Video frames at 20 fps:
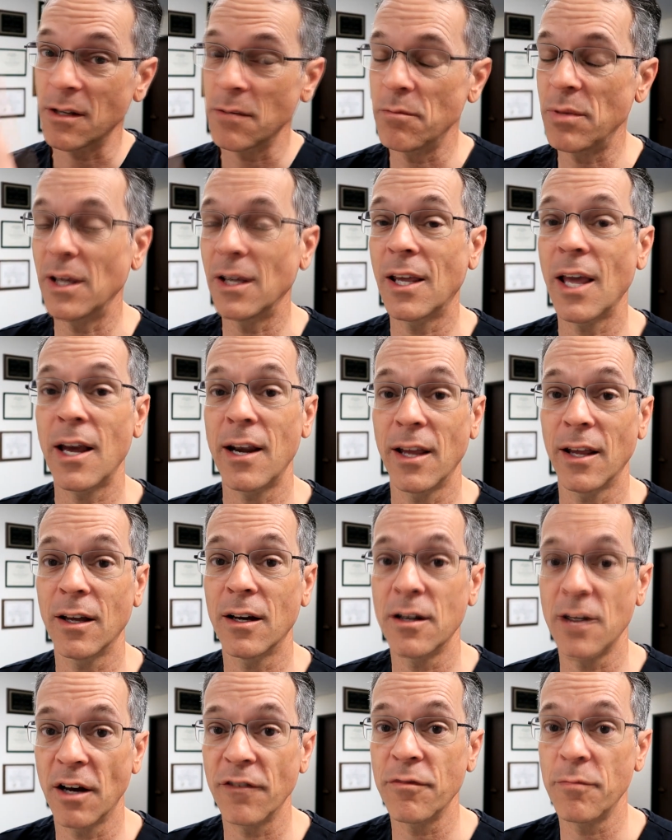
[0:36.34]
be getting
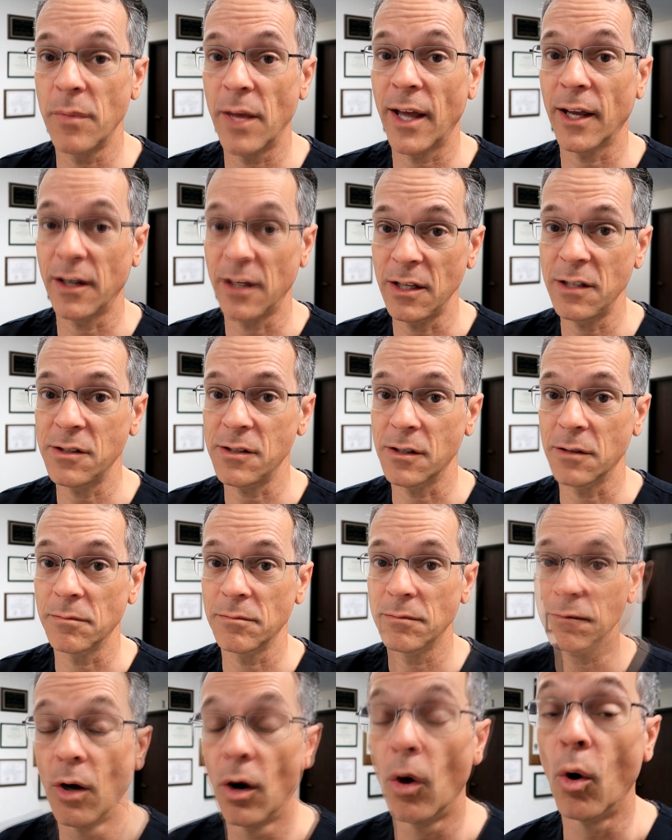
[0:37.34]
enough magnesium,
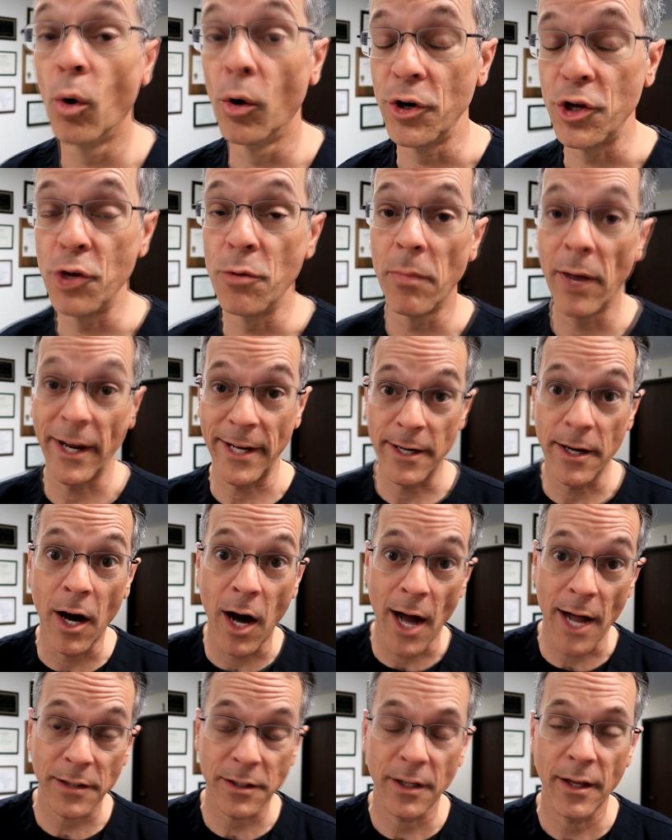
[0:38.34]
or you might
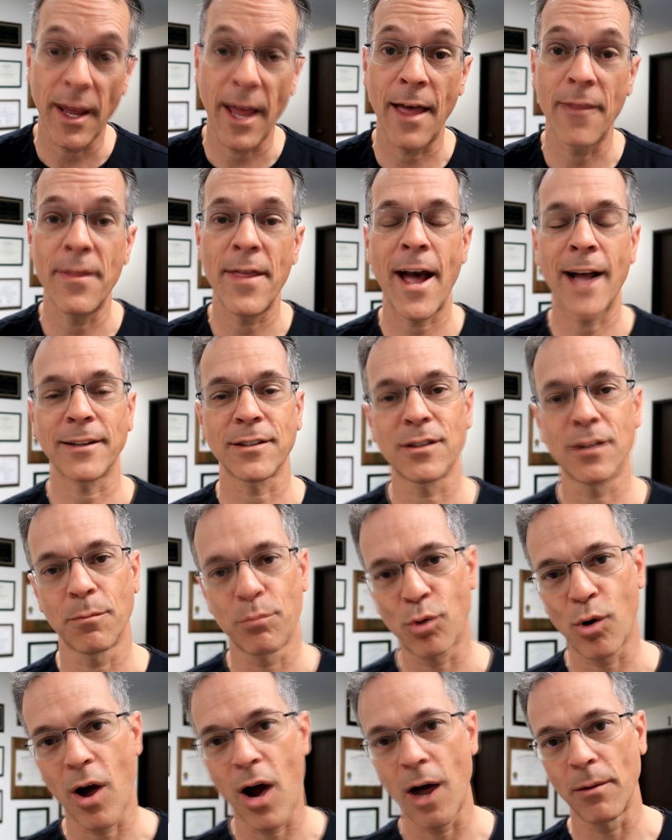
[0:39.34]
not, and that's the
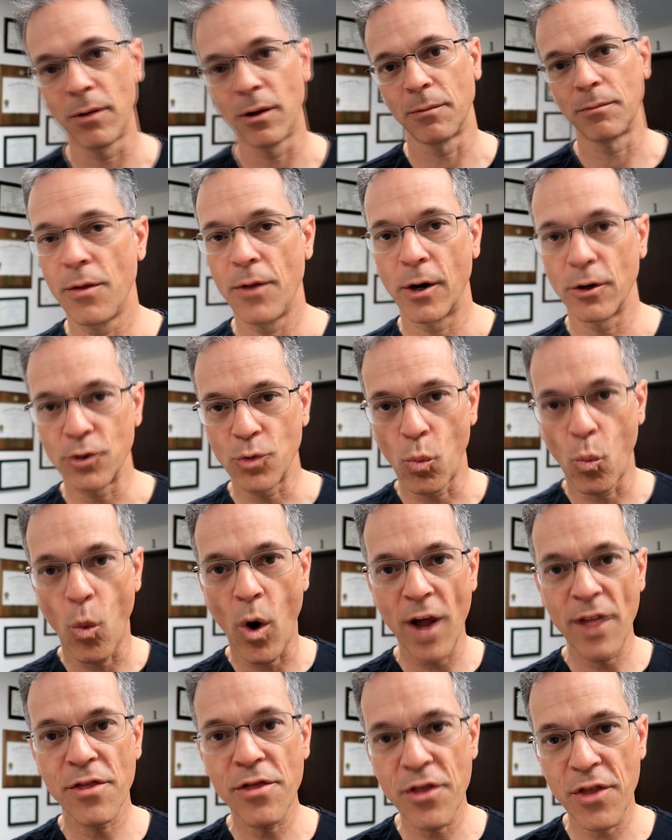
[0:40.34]
problem. There's
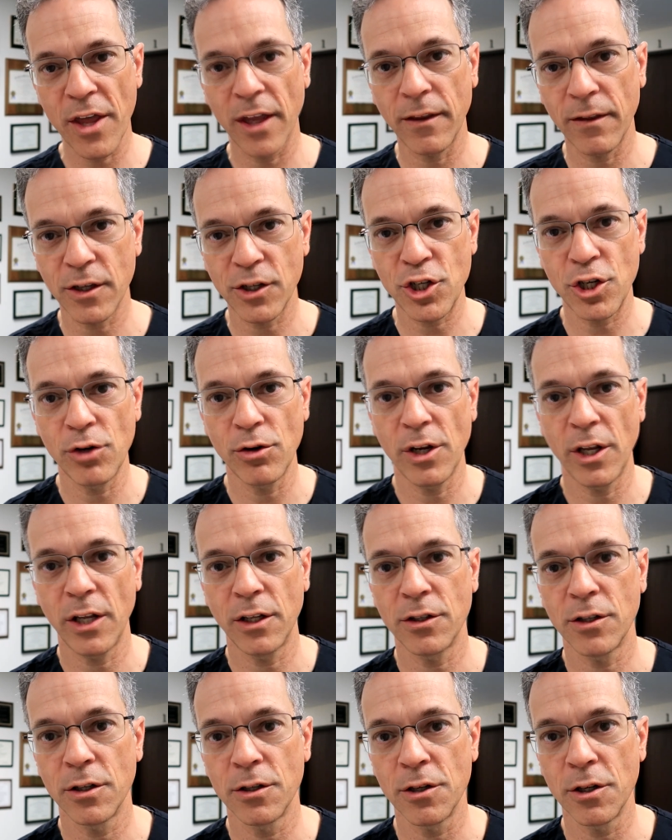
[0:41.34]
one thing that you
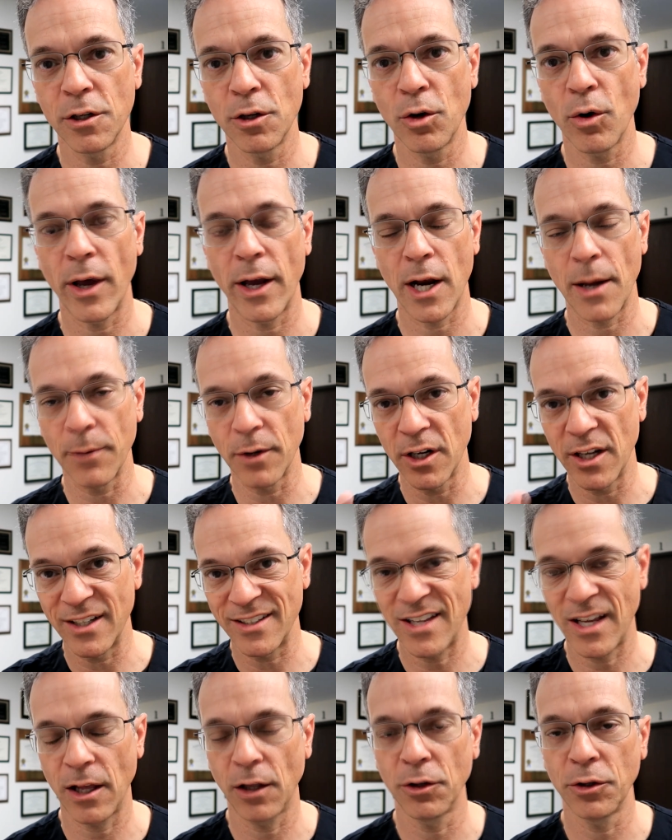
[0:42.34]
need to do, and I'm gonna
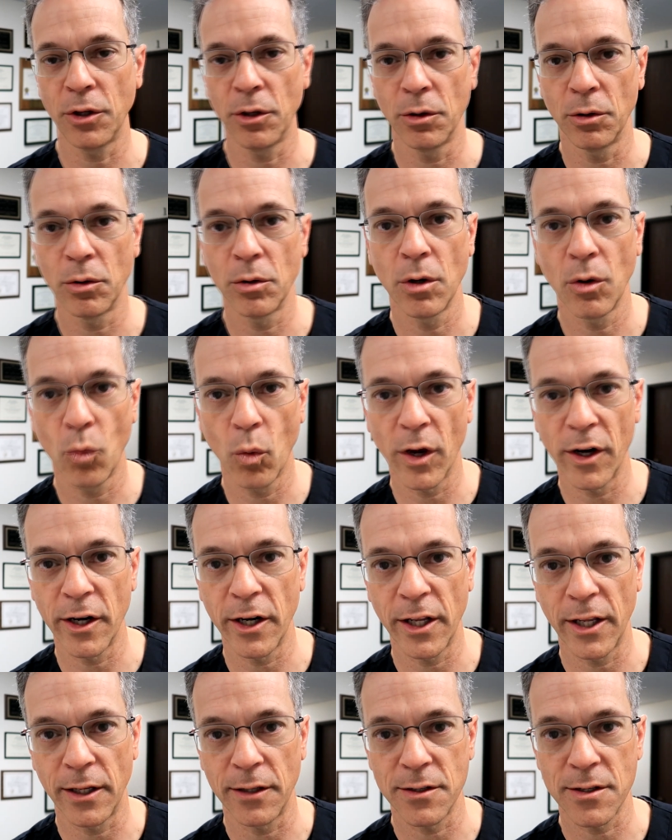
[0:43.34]
tell you what
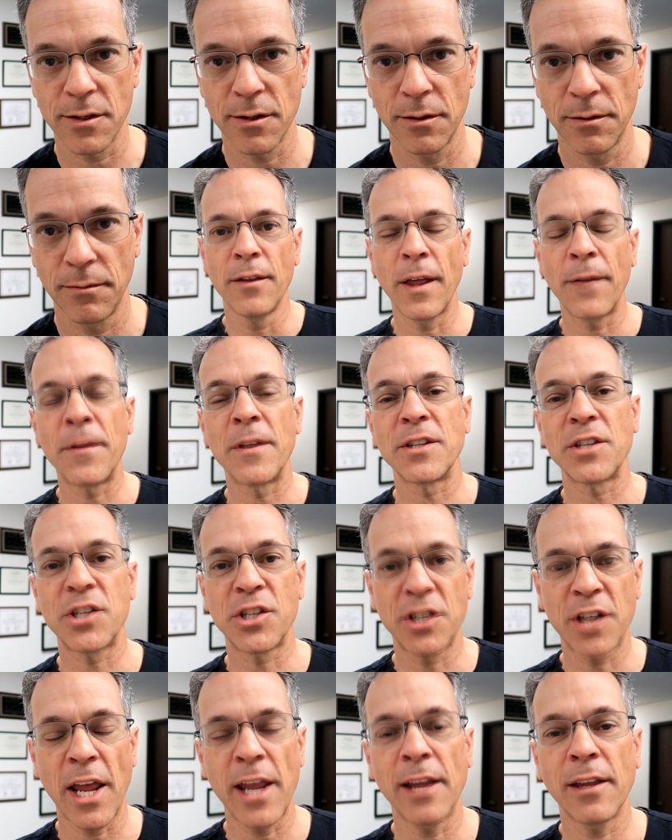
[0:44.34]
it is. That the
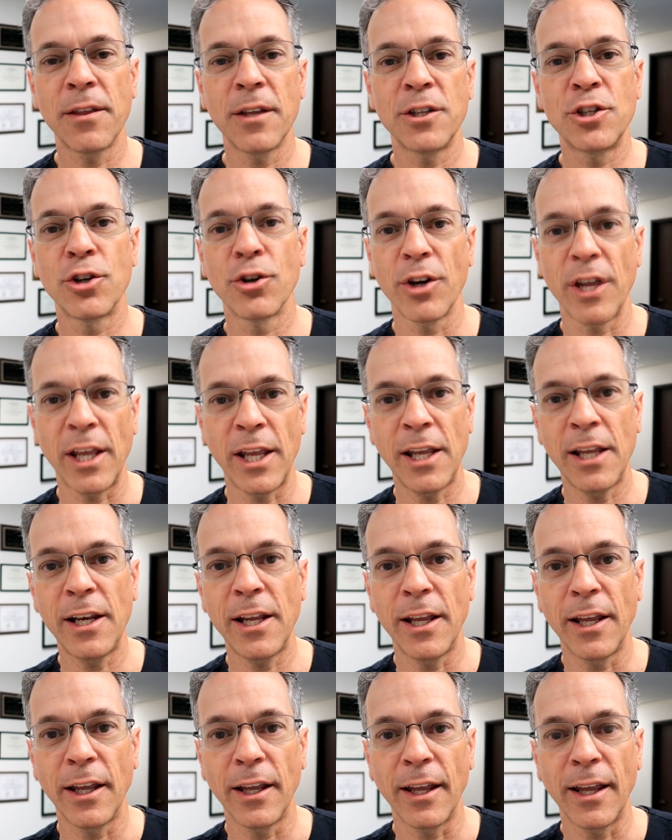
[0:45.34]
steak that you're
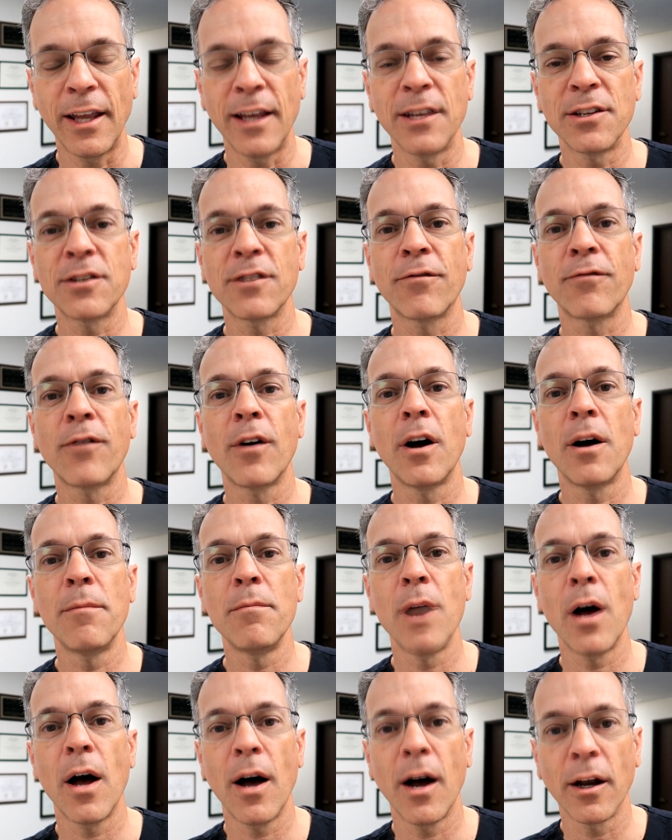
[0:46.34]
eating is
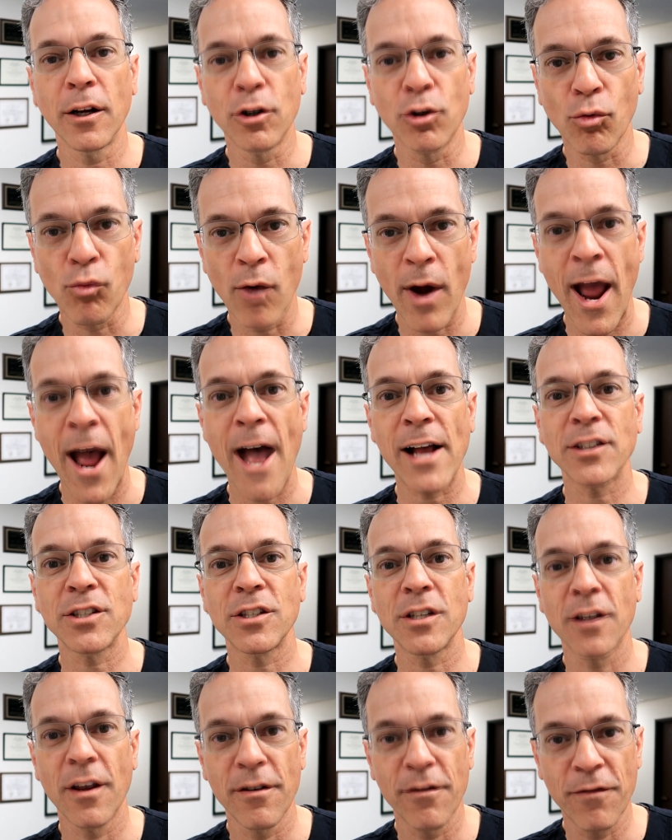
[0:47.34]
from a
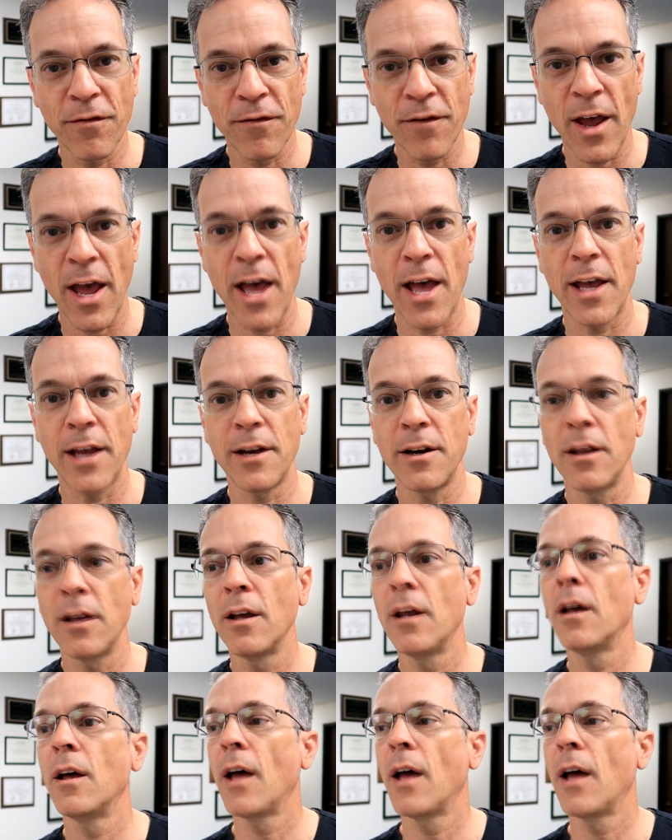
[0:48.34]
grass-fed